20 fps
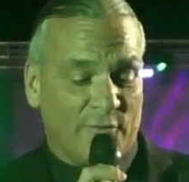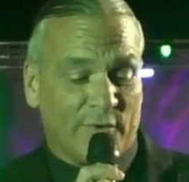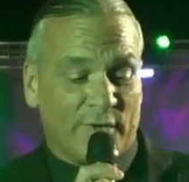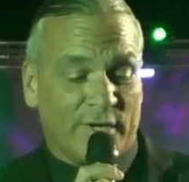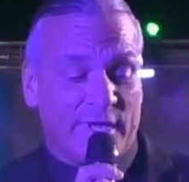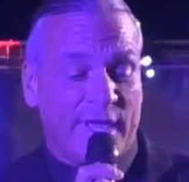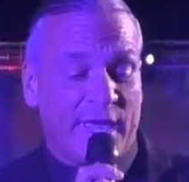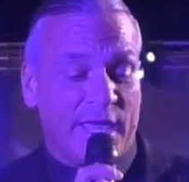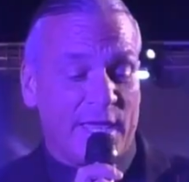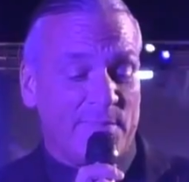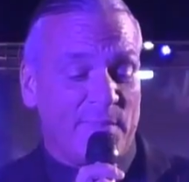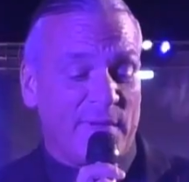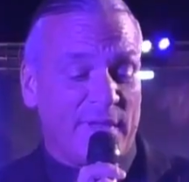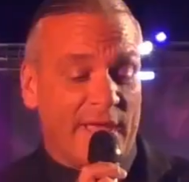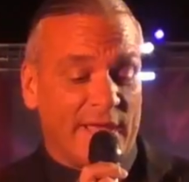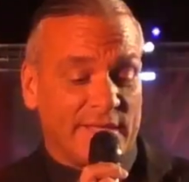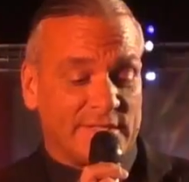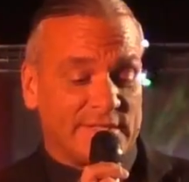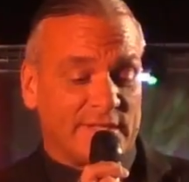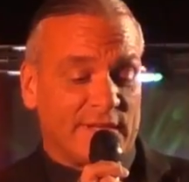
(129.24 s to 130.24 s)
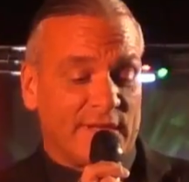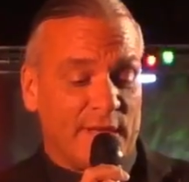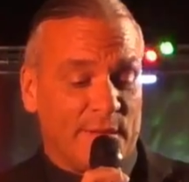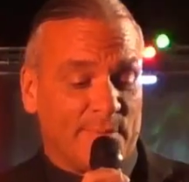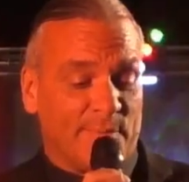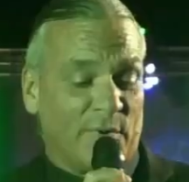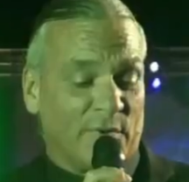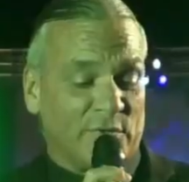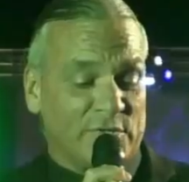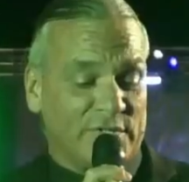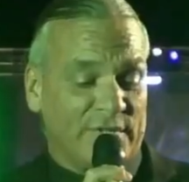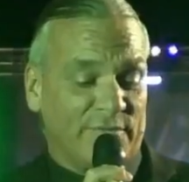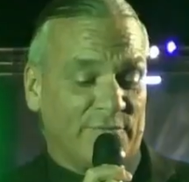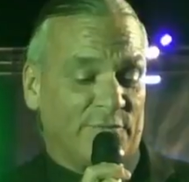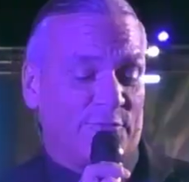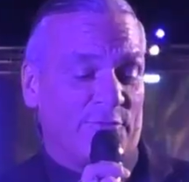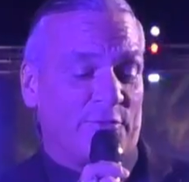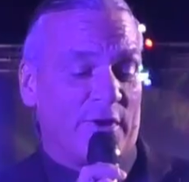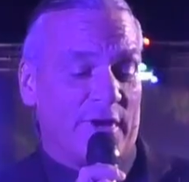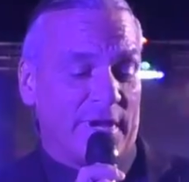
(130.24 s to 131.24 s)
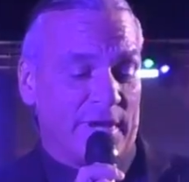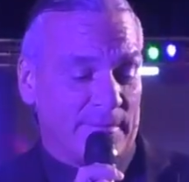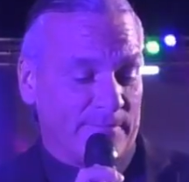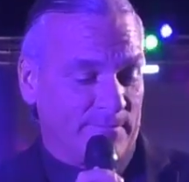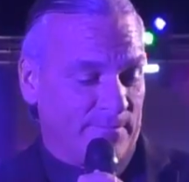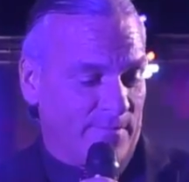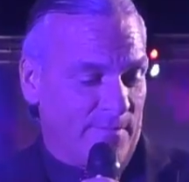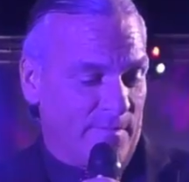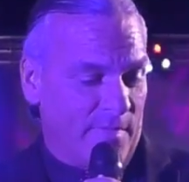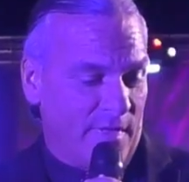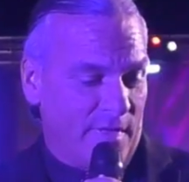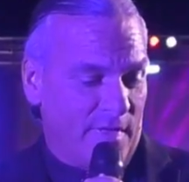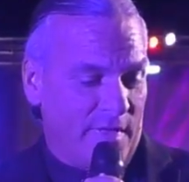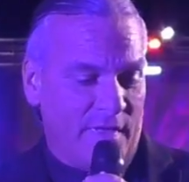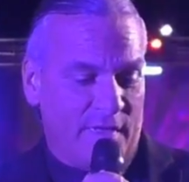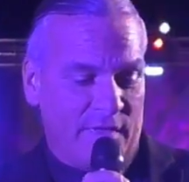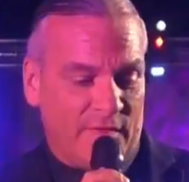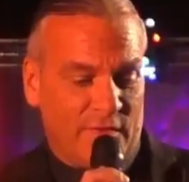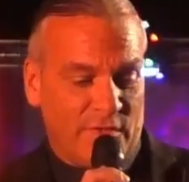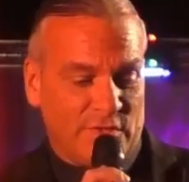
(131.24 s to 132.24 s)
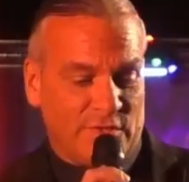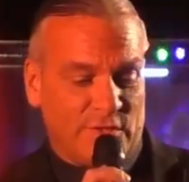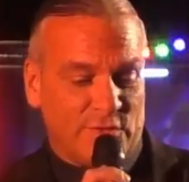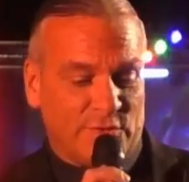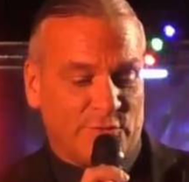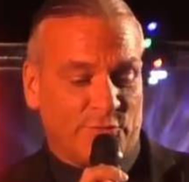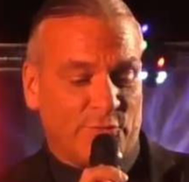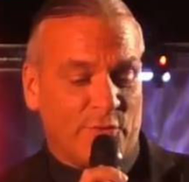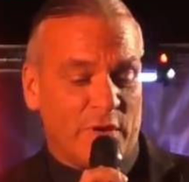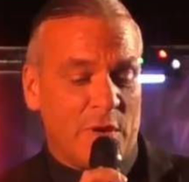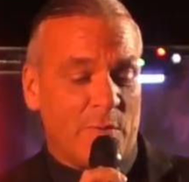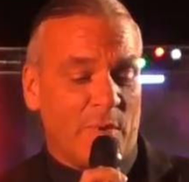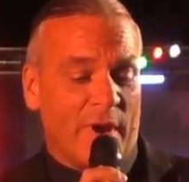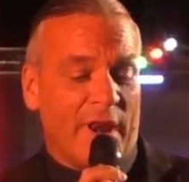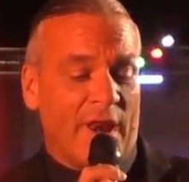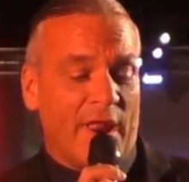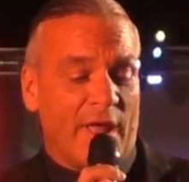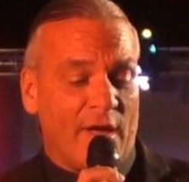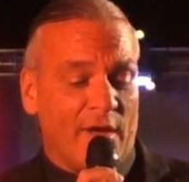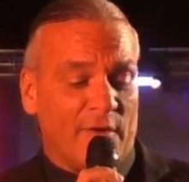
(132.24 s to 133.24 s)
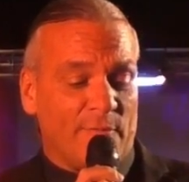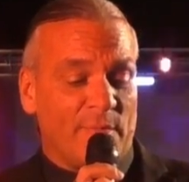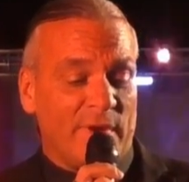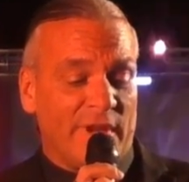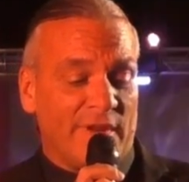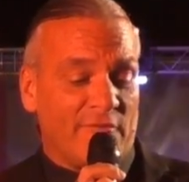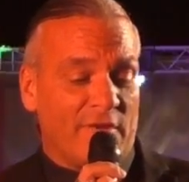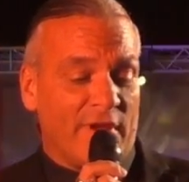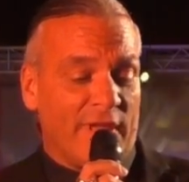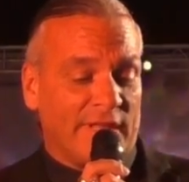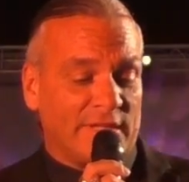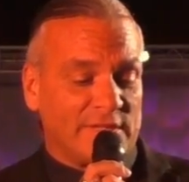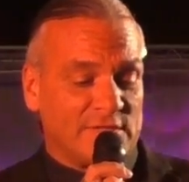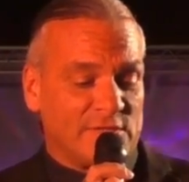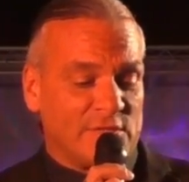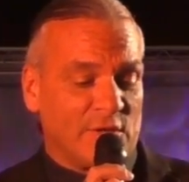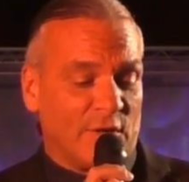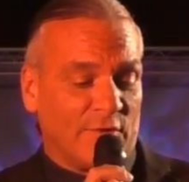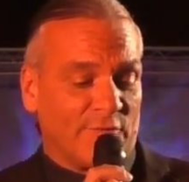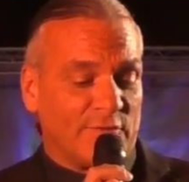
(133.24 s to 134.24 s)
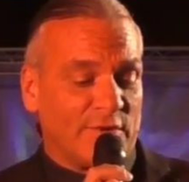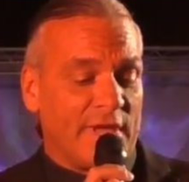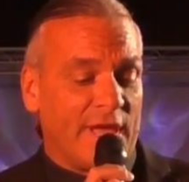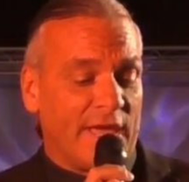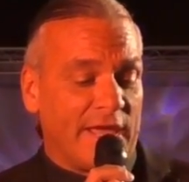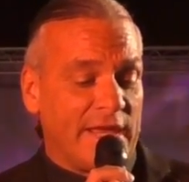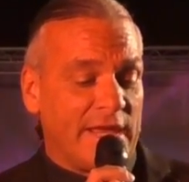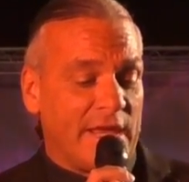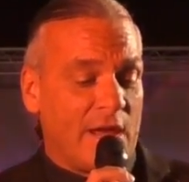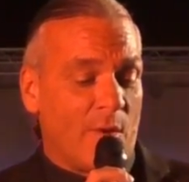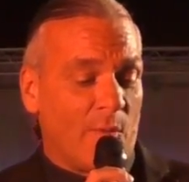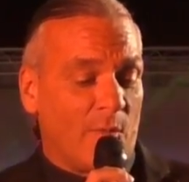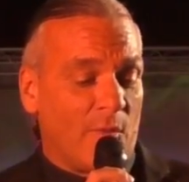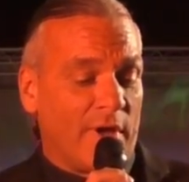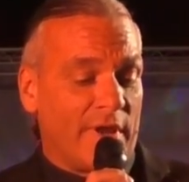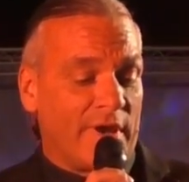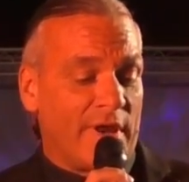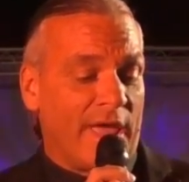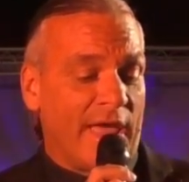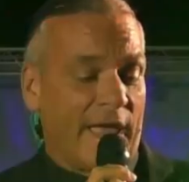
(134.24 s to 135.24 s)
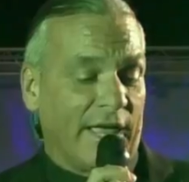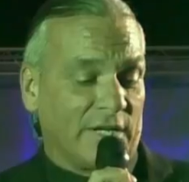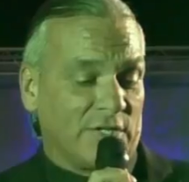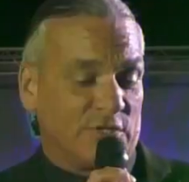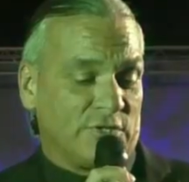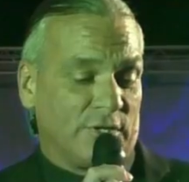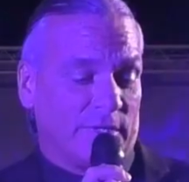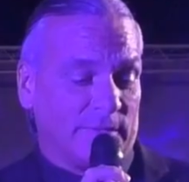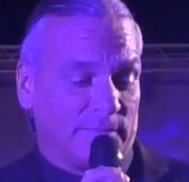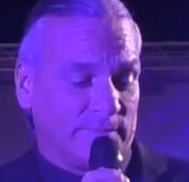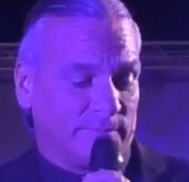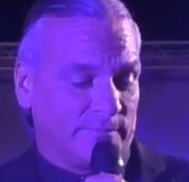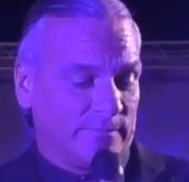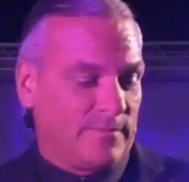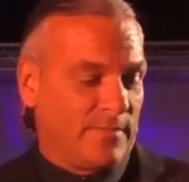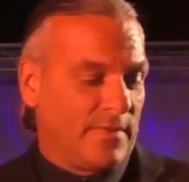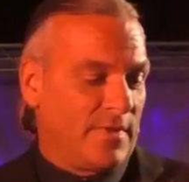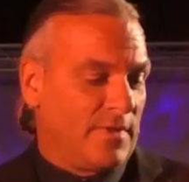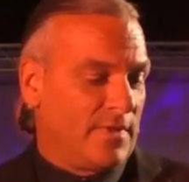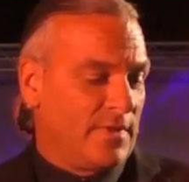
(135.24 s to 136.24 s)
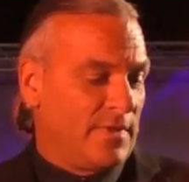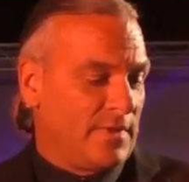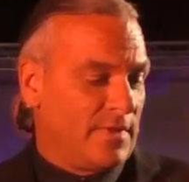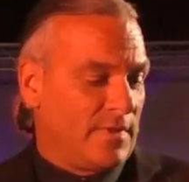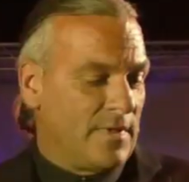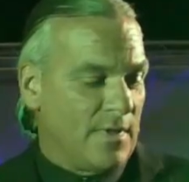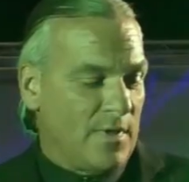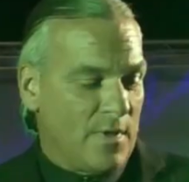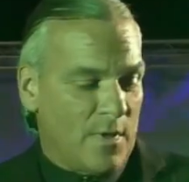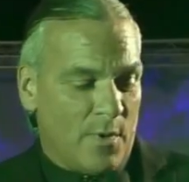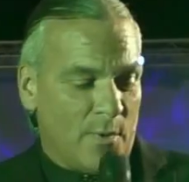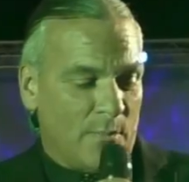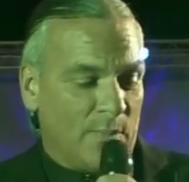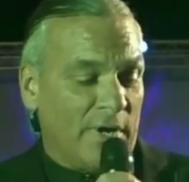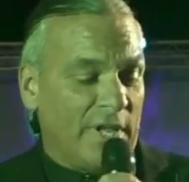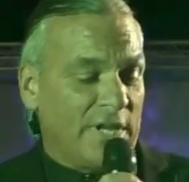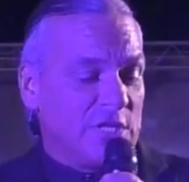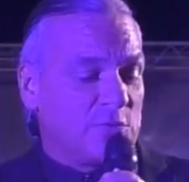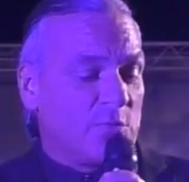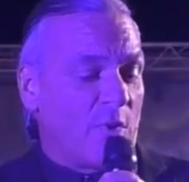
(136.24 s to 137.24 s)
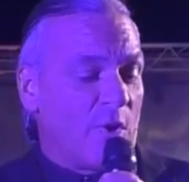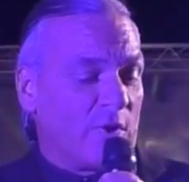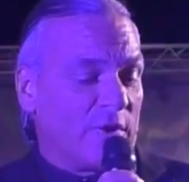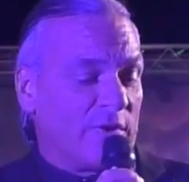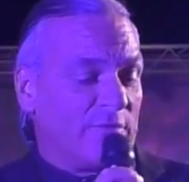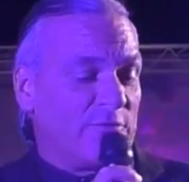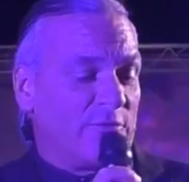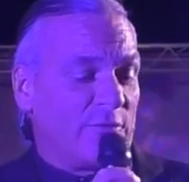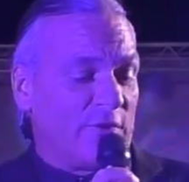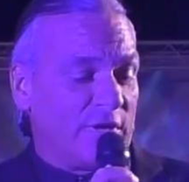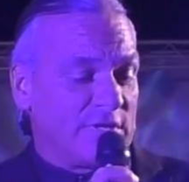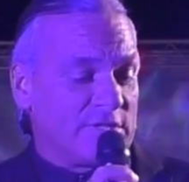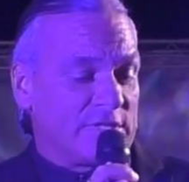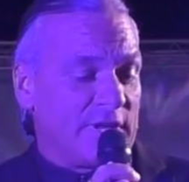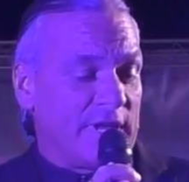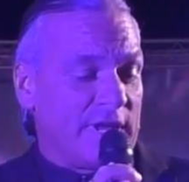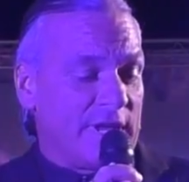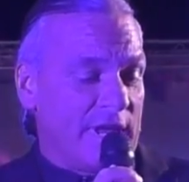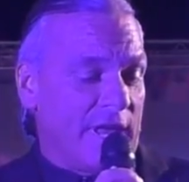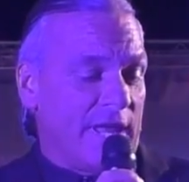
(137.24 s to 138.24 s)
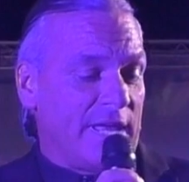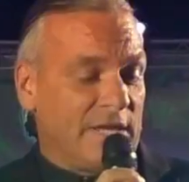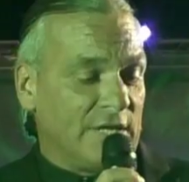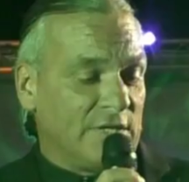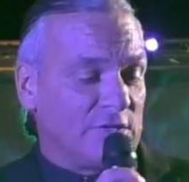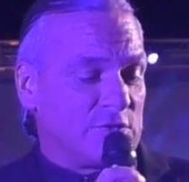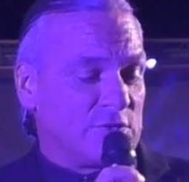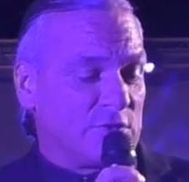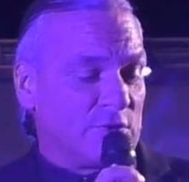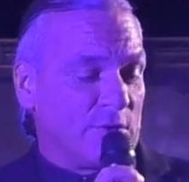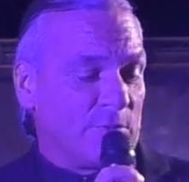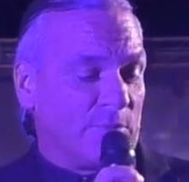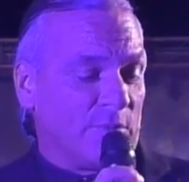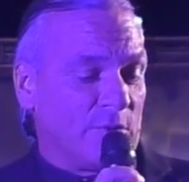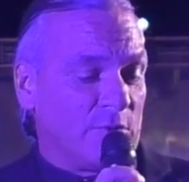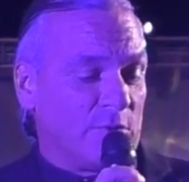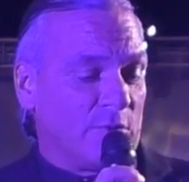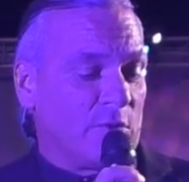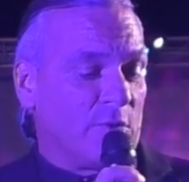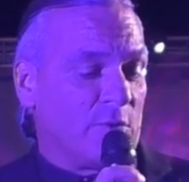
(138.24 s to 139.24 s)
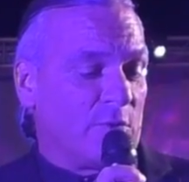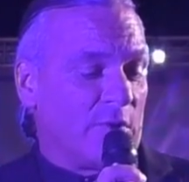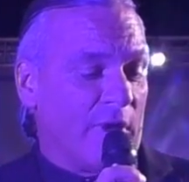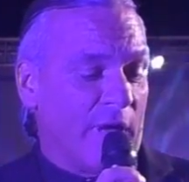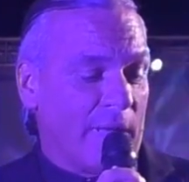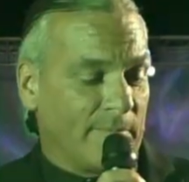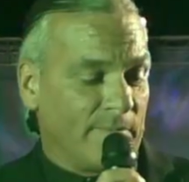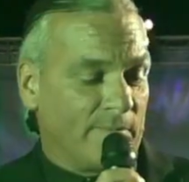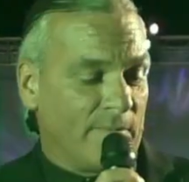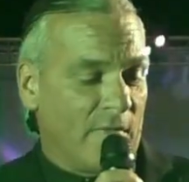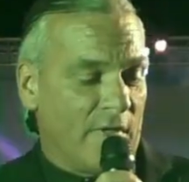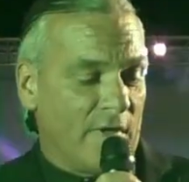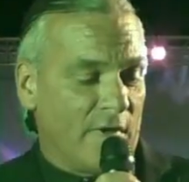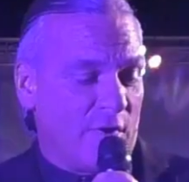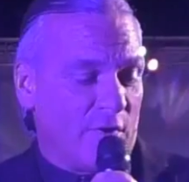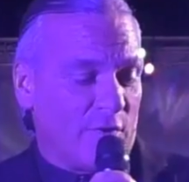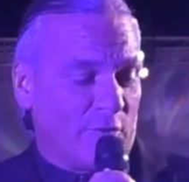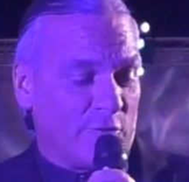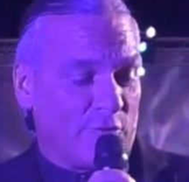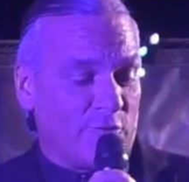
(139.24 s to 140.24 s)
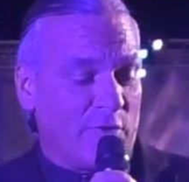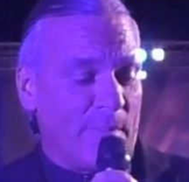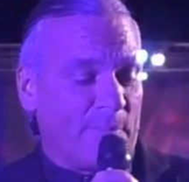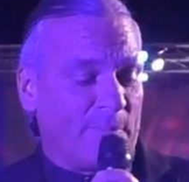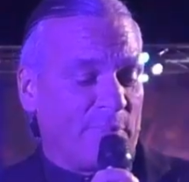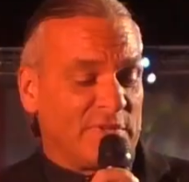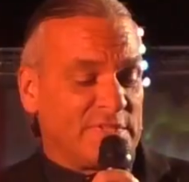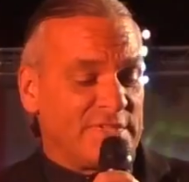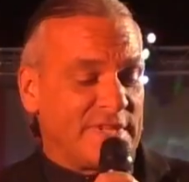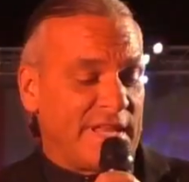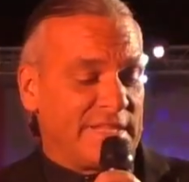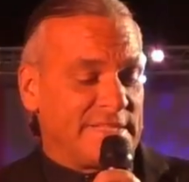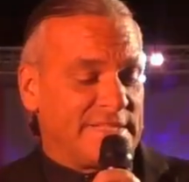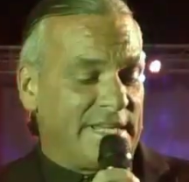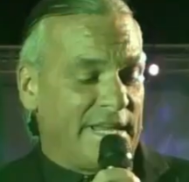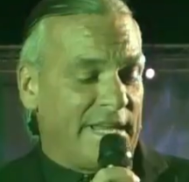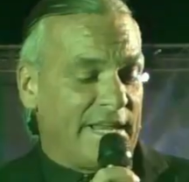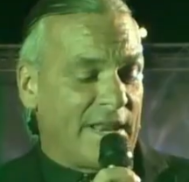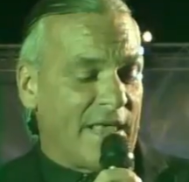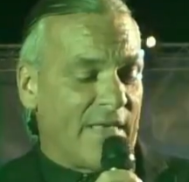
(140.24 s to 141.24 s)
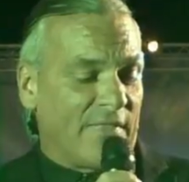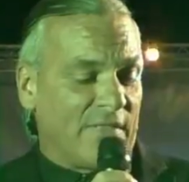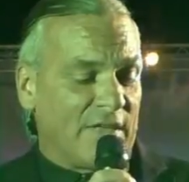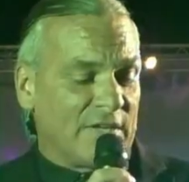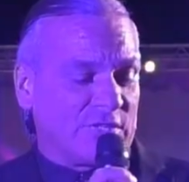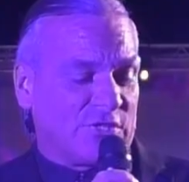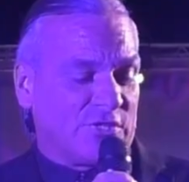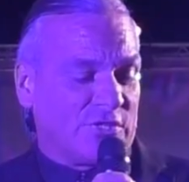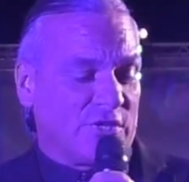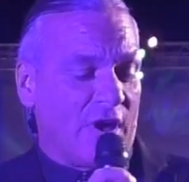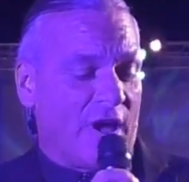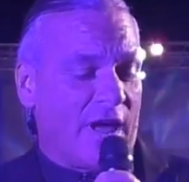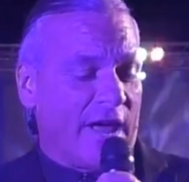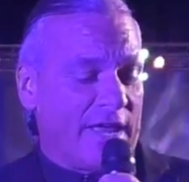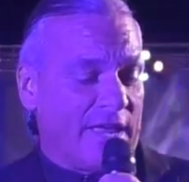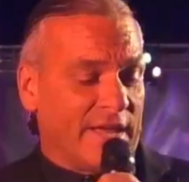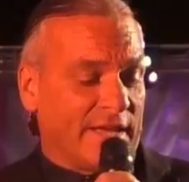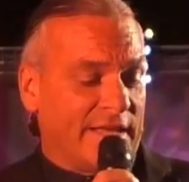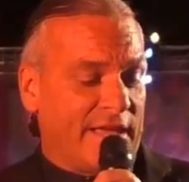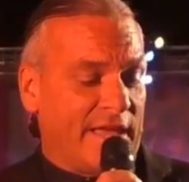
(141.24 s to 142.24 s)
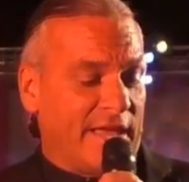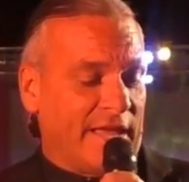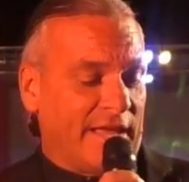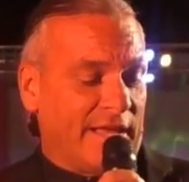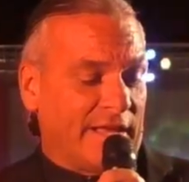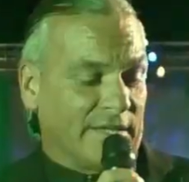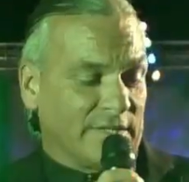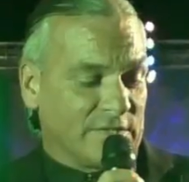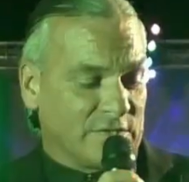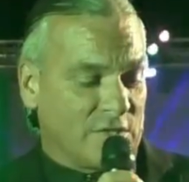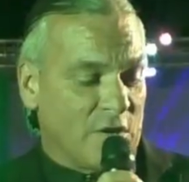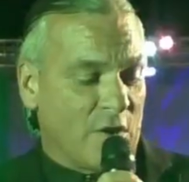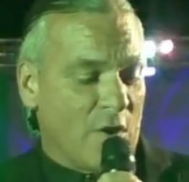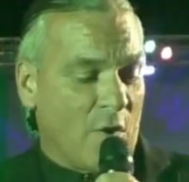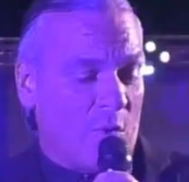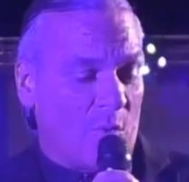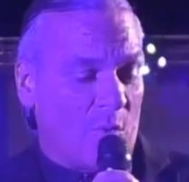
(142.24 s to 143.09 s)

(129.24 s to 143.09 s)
for KBX Kickboxing Free. This is three one and a half minute rounds of K1 action. Please welcome firstly into the blue corner, representing the Shire Kings,